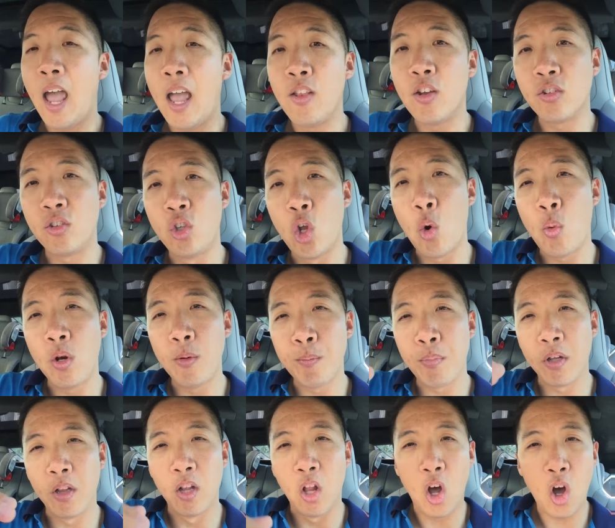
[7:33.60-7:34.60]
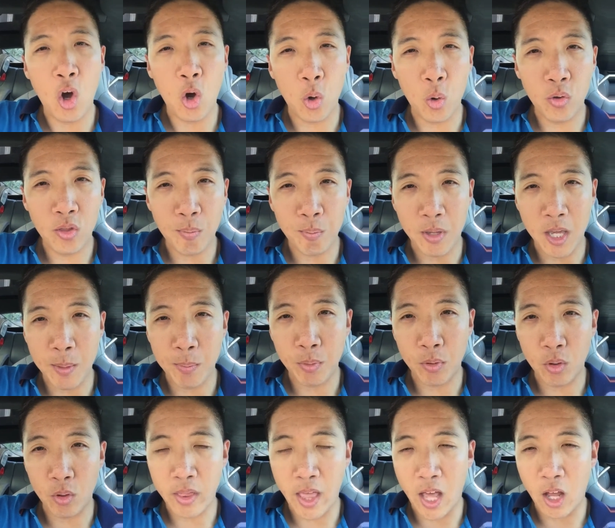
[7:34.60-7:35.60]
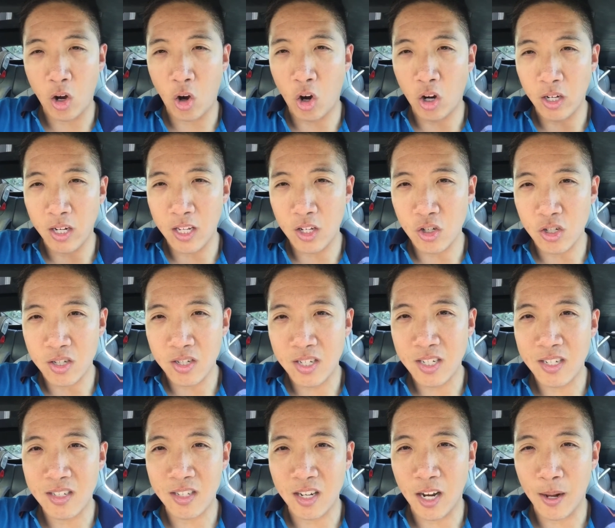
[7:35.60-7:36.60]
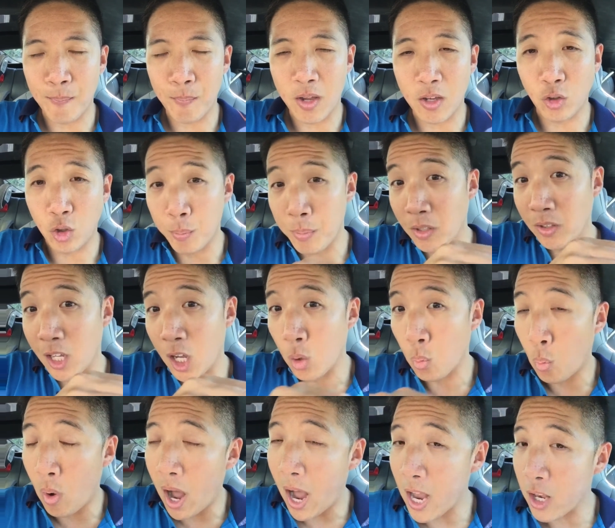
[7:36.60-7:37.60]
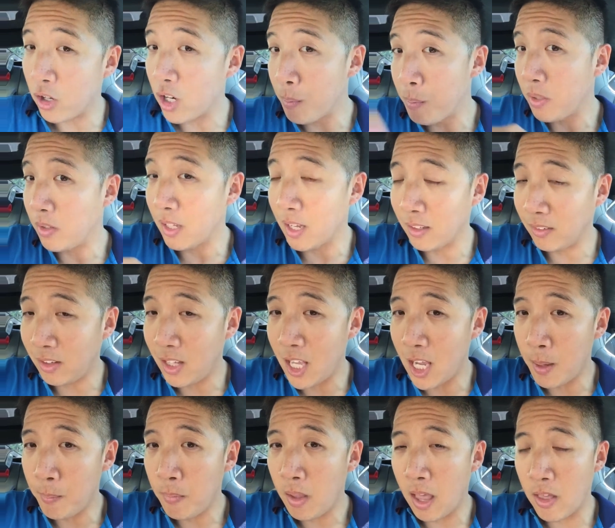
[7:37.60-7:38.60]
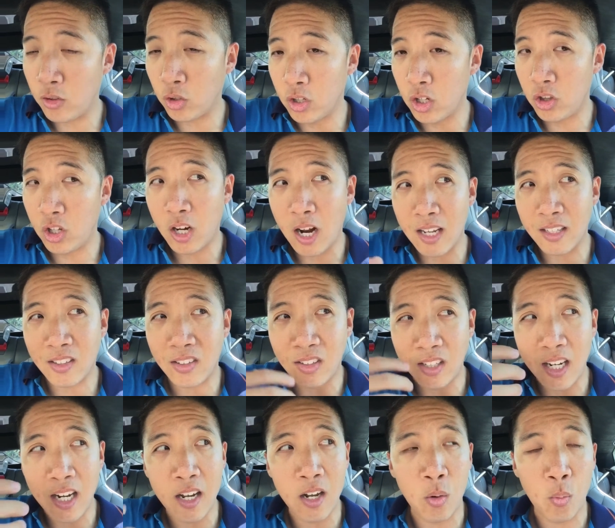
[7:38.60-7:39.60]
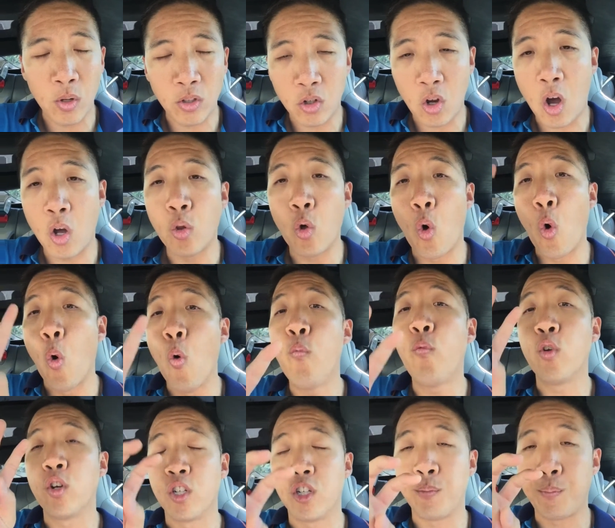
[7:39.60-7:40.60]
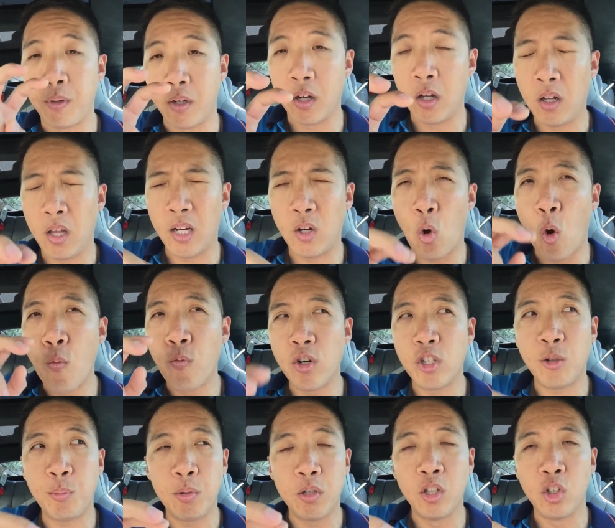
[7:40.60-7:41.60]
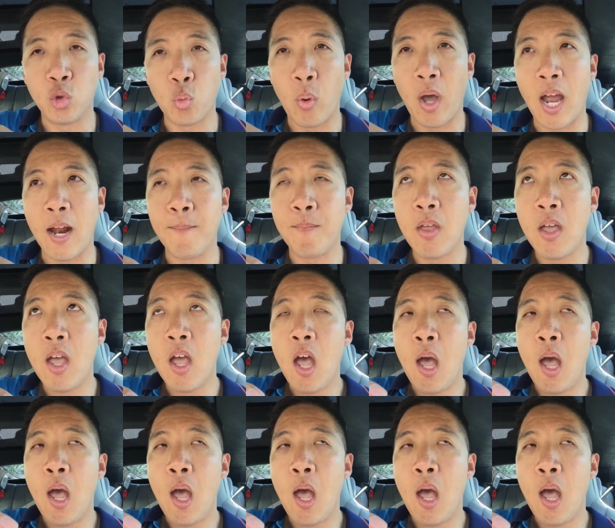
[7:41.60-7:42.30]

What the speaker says: and there's no one below the people that are already in your system, because you're building it wide, you're not building it deep, and so that they're not seeing what's called overspill. And overspill is when